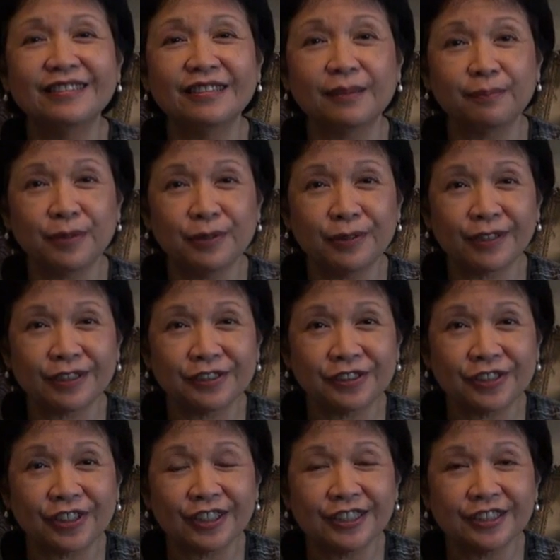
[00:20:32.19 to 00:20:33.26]
tapioca
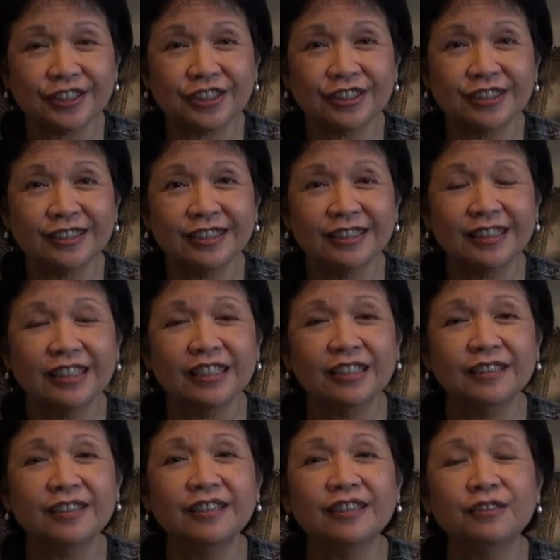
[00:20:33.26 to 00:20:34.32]
starch.
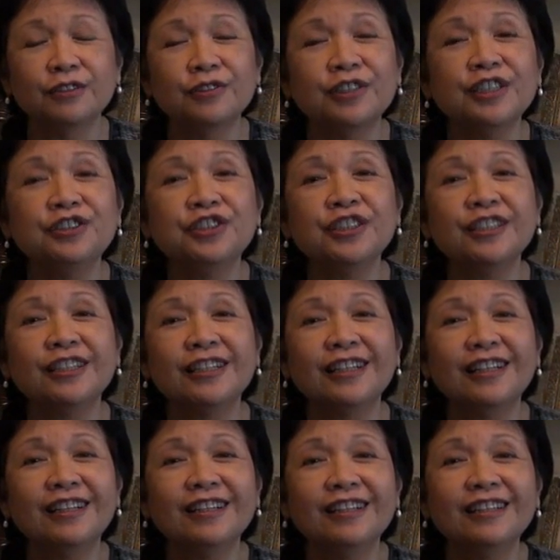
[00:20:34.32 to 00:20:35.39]
The
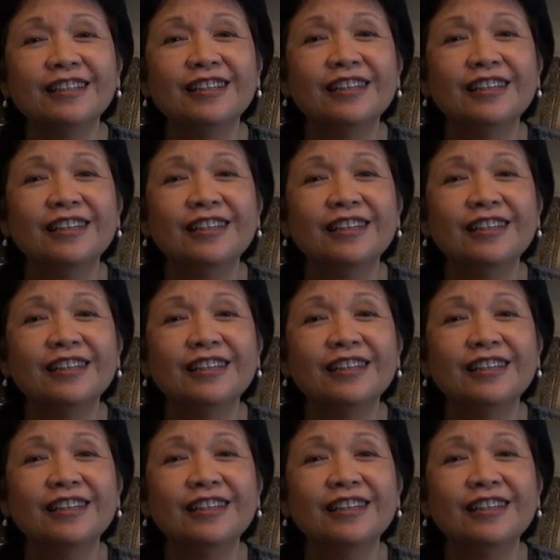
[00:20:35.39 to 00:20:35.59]
original